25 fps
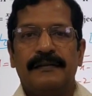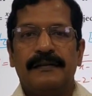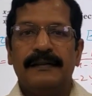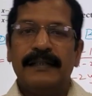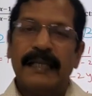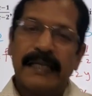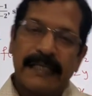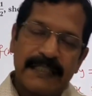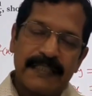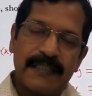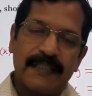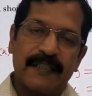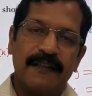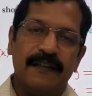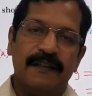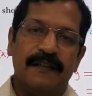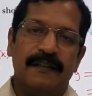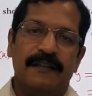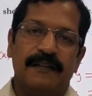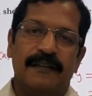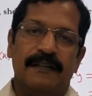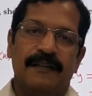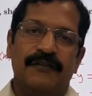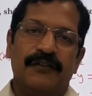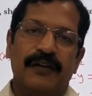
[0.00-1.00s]
next
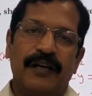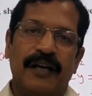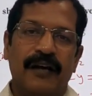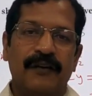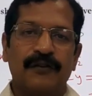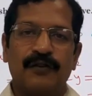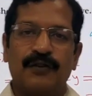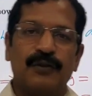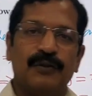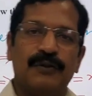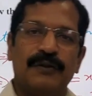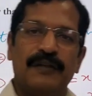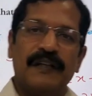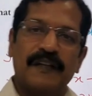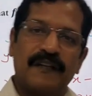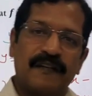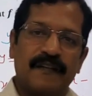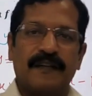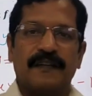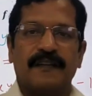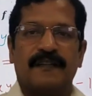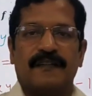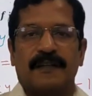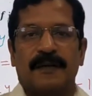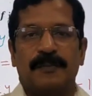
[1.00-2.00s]
we have to
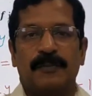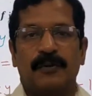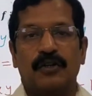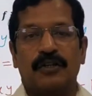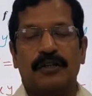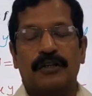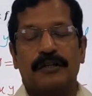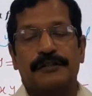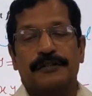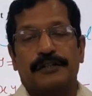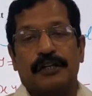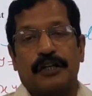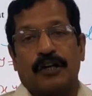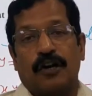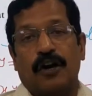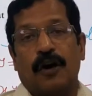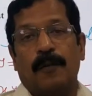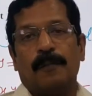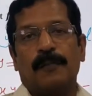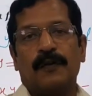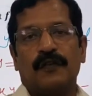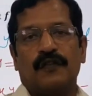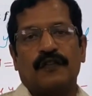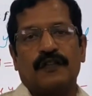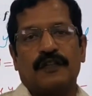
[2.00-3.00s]
discuss about the
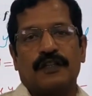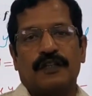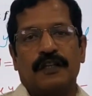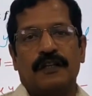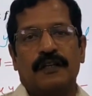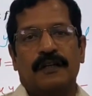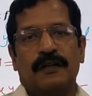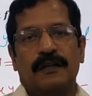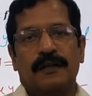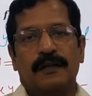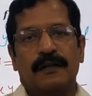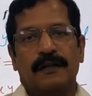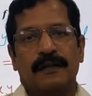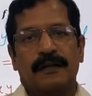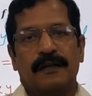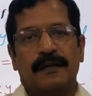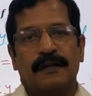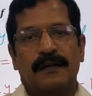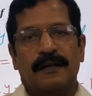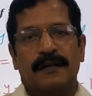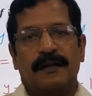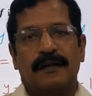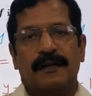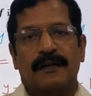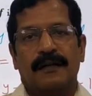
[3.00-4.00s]
composition
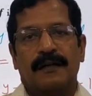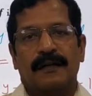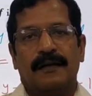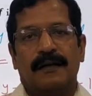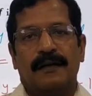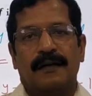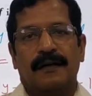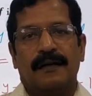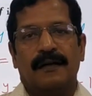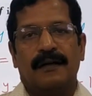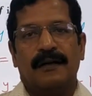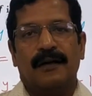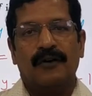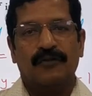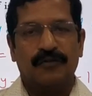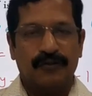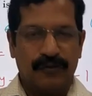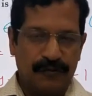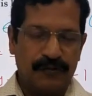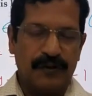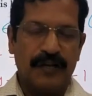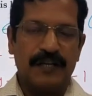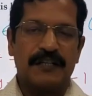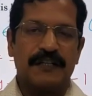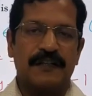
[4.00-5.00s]

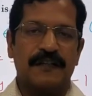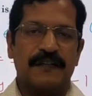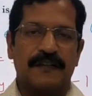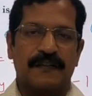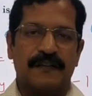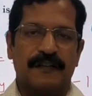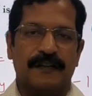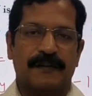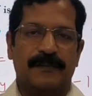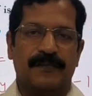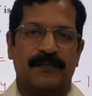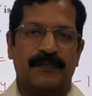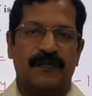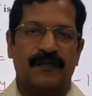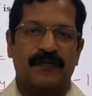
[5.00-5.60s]
of functions.